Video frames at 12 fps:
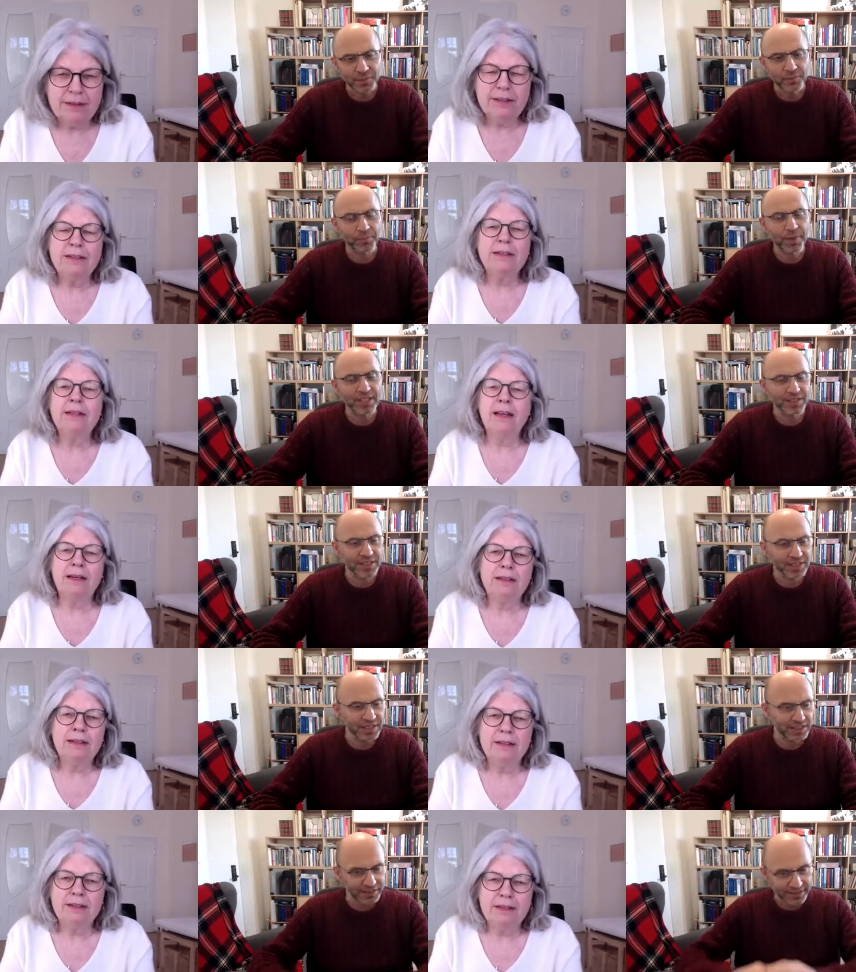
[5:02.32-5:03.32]
Speaker 1: But
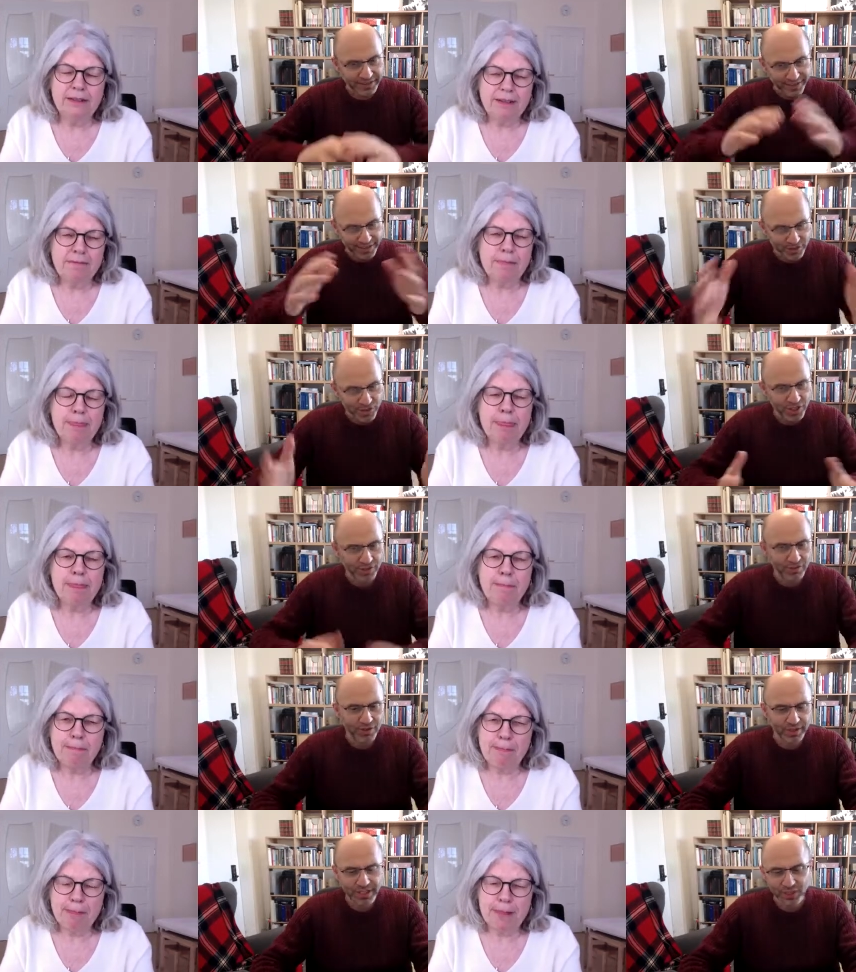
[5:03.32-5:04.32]
yeah. Uh, in
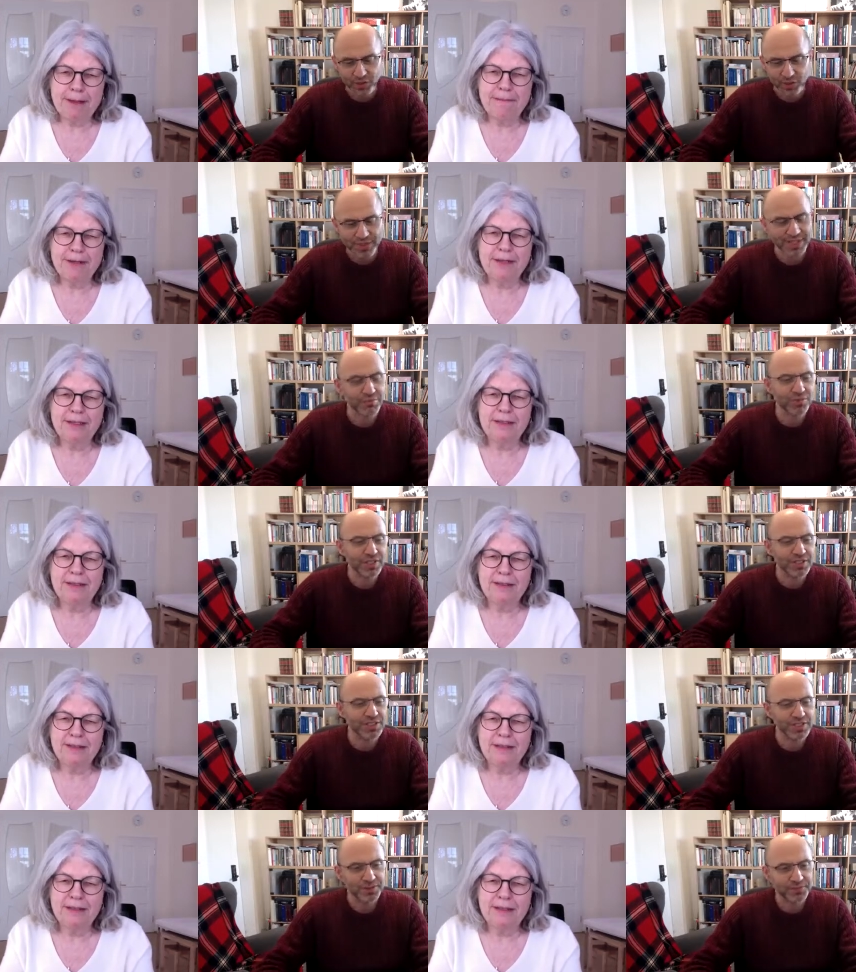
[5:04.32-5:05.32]
general, can you
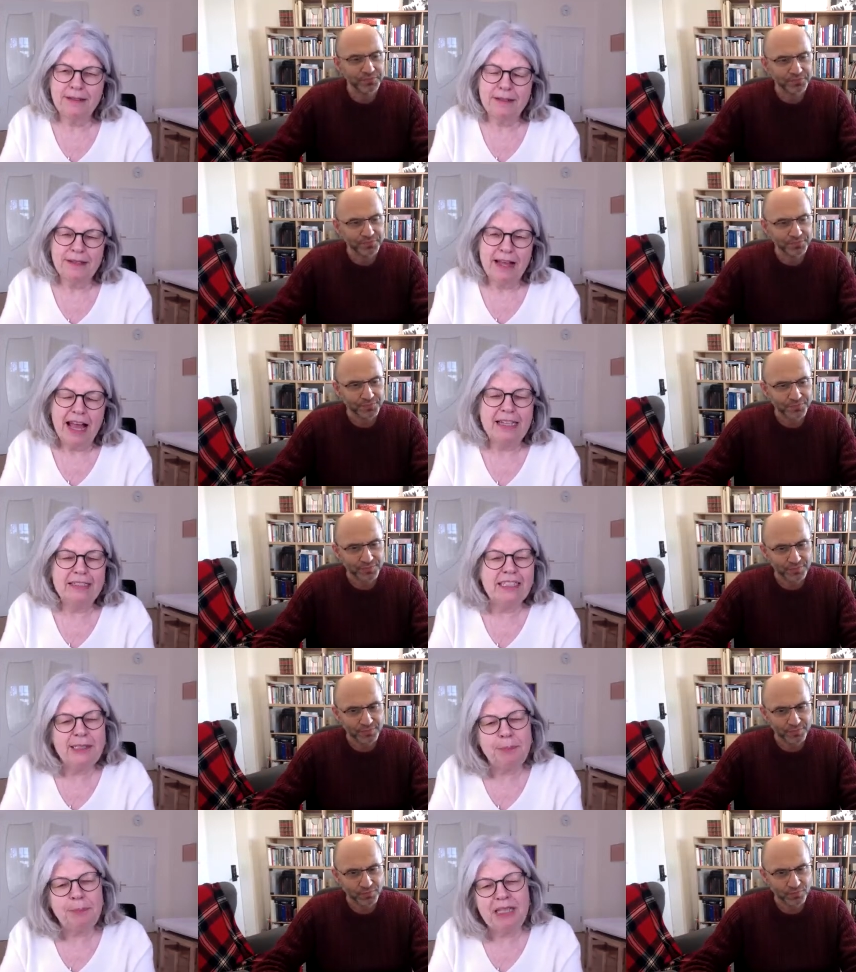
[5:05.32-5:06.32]
summarize?
Speaker 2: Uh,
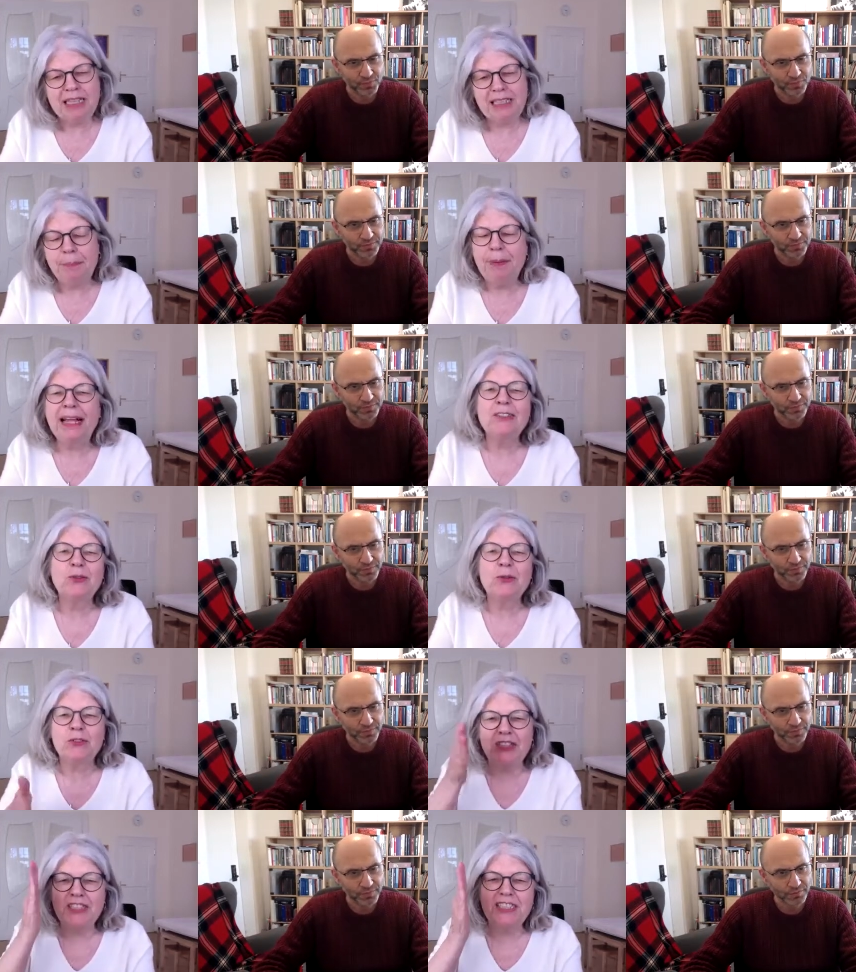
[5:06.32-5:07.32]
it it depends to
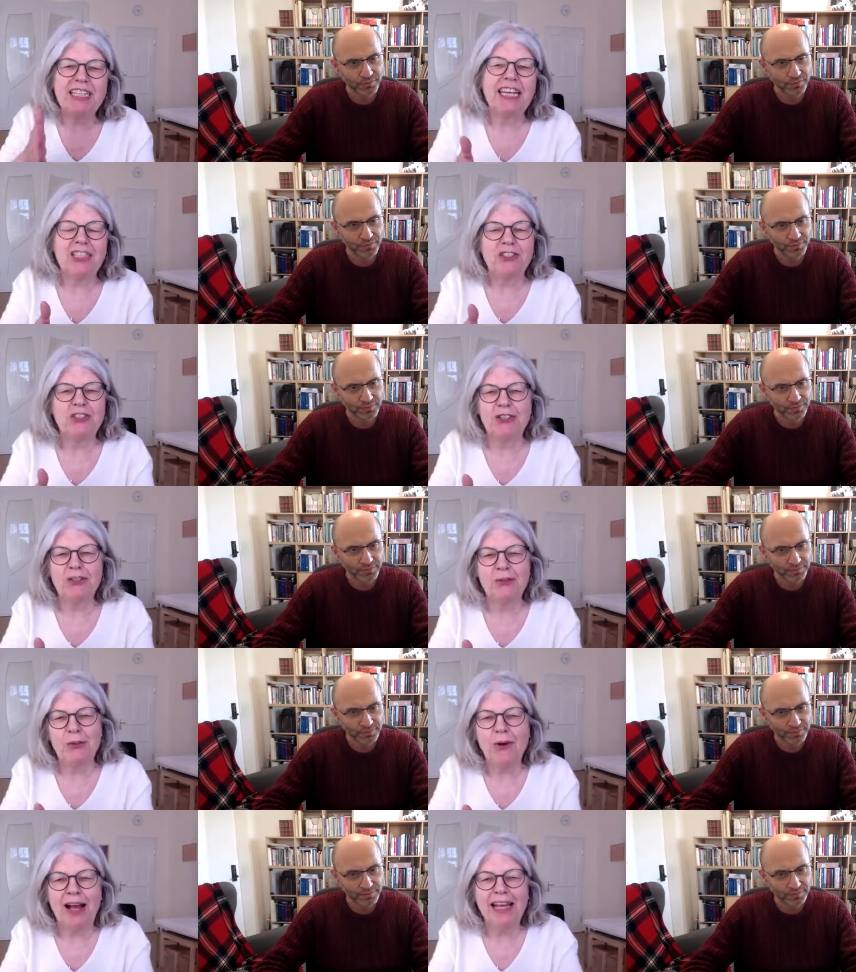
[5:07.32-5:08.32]
the stage you
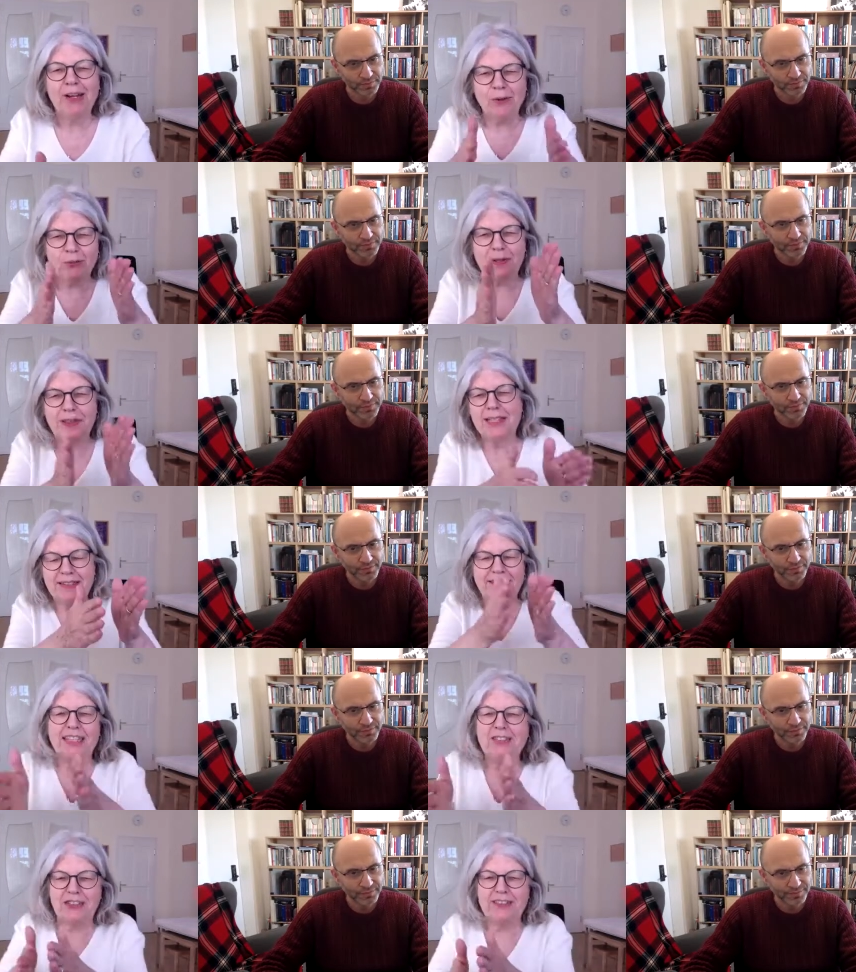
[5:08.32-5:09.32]
know i go with the
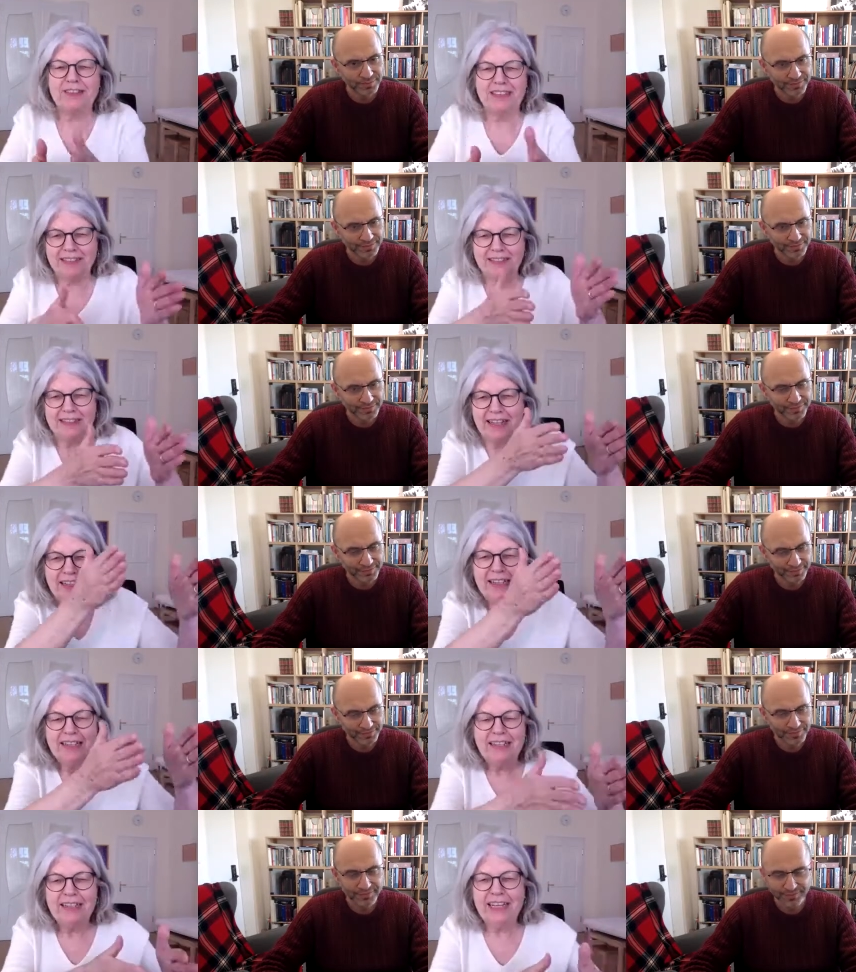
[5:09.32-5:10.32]
stages it's like
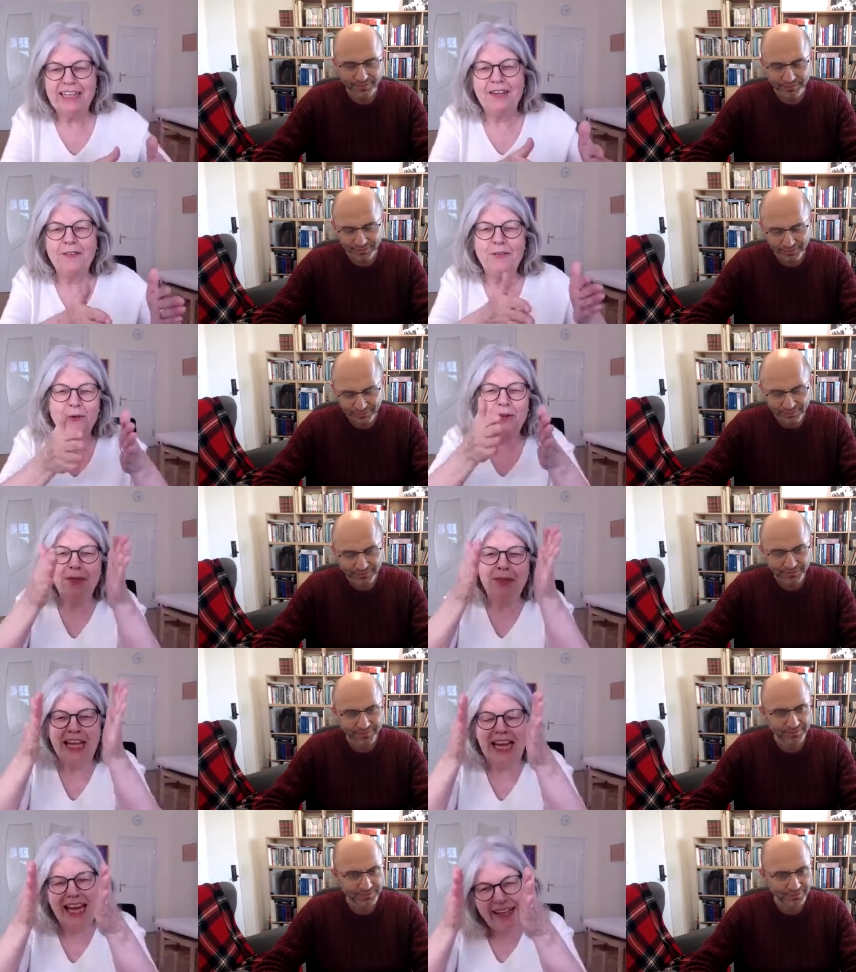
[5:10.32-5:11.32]
like if you're in
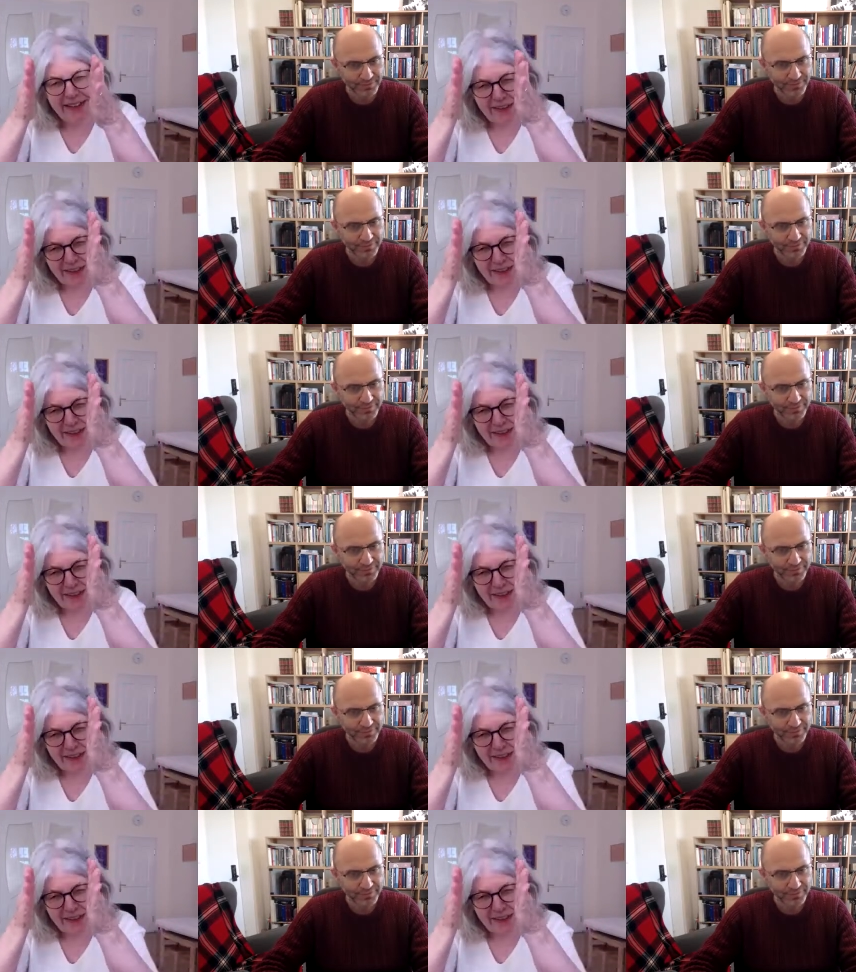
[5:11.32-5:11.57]
the eighth